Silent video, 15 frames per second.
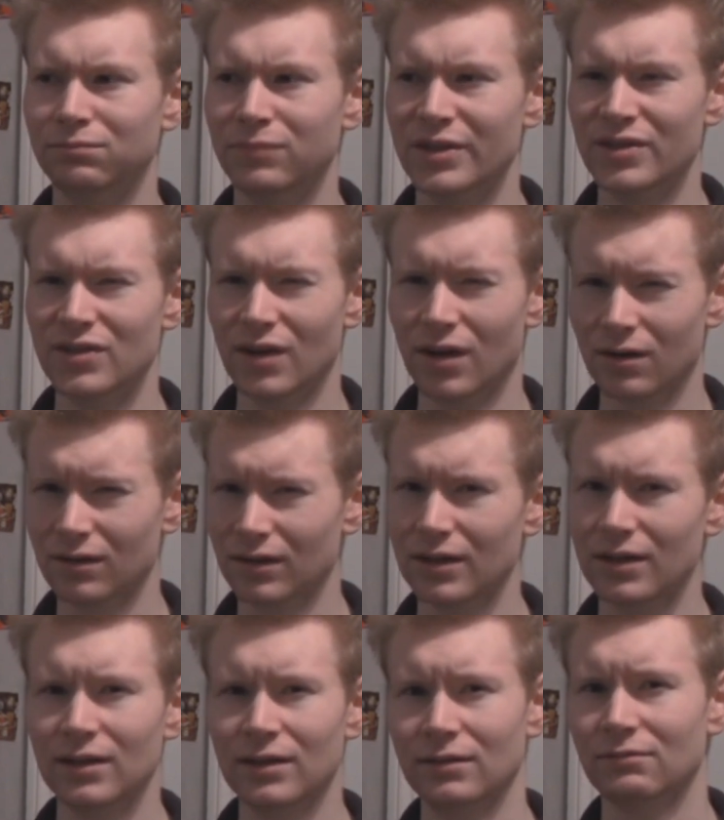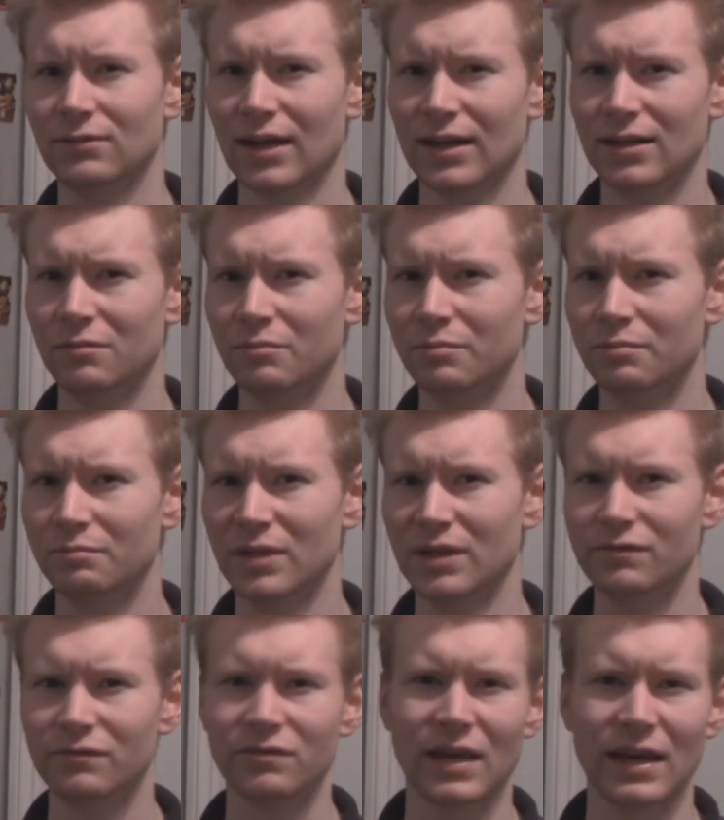bizarrely and kind of
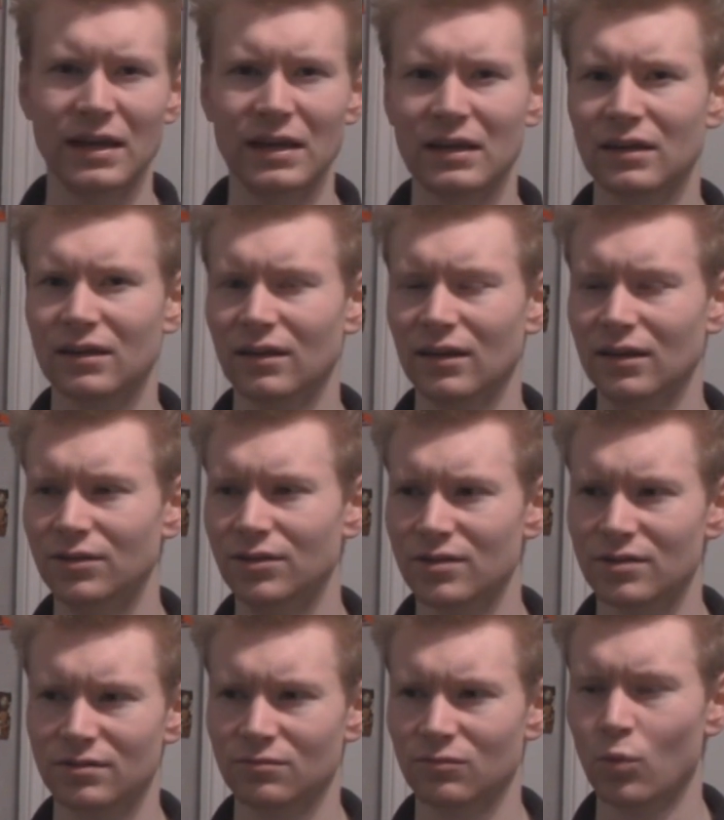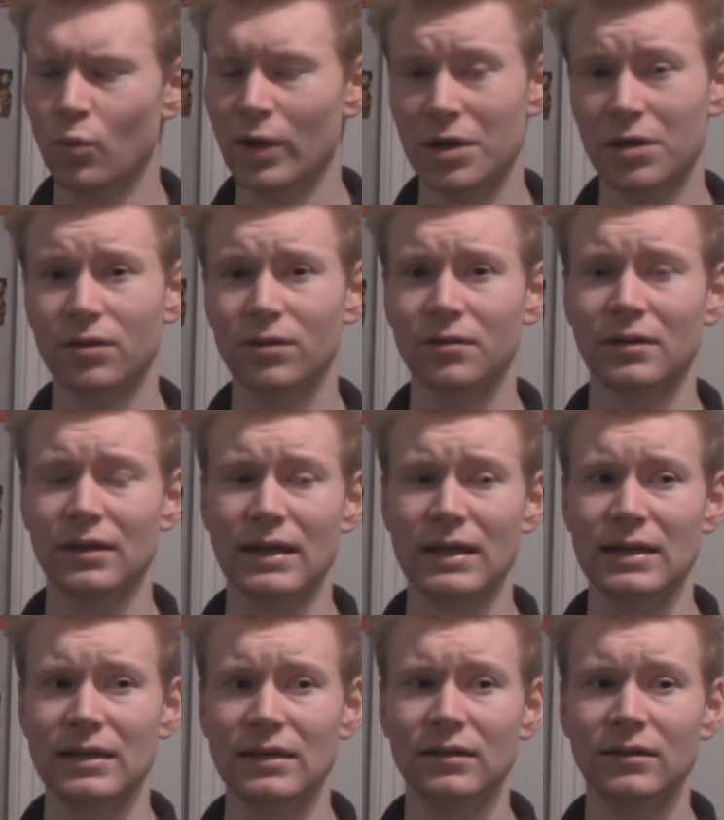beefcake and just weird,
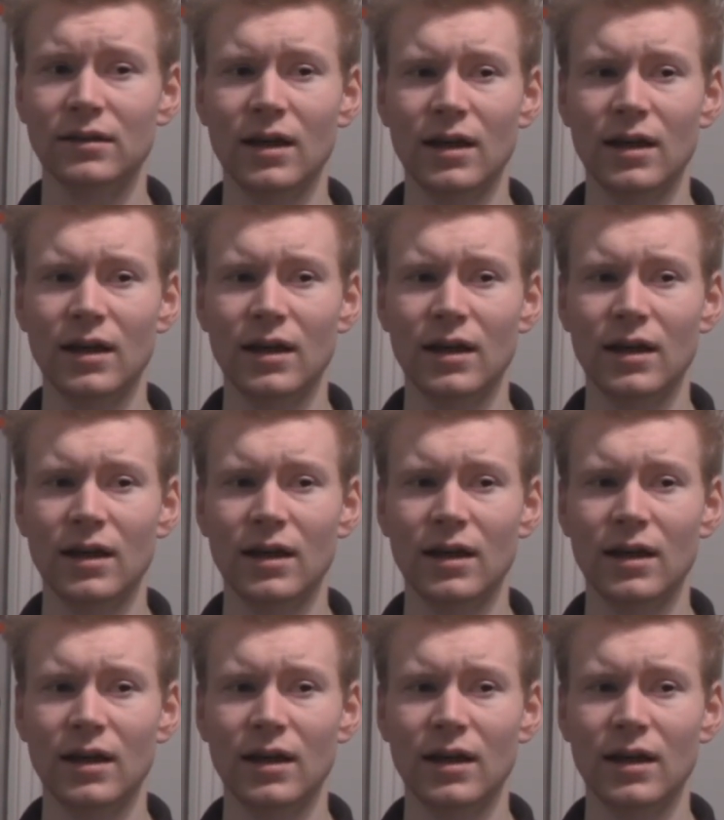and